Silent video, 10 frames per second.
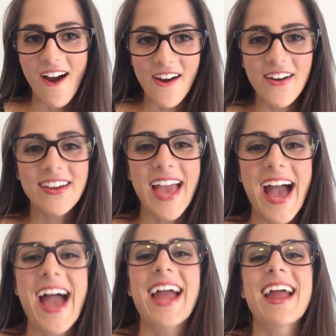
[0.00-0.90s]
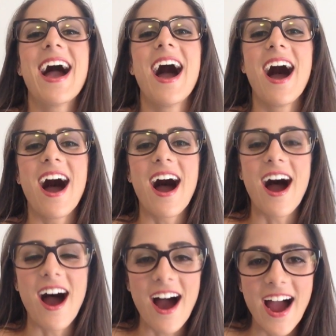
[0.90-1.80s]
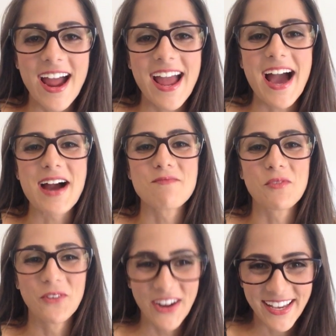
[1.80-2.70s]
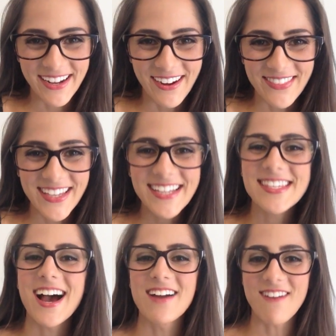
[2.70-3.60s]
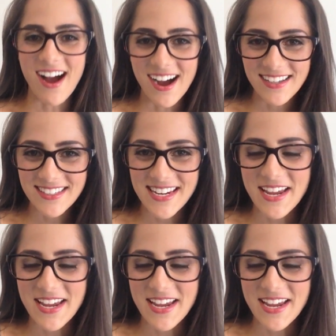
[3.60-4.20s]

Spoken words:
Okay, I am working on this. I've asked